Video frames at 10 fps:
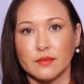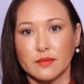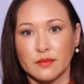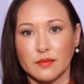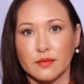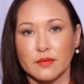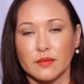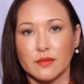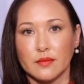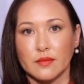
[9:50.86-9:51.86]

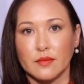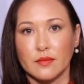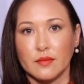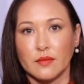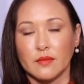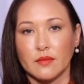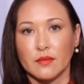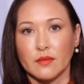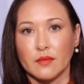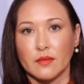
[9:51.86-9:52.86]

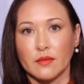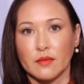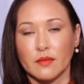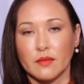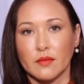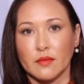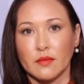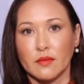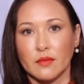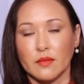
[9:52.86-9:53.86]

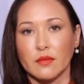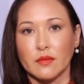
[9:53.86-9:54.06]
This person isn't speaking.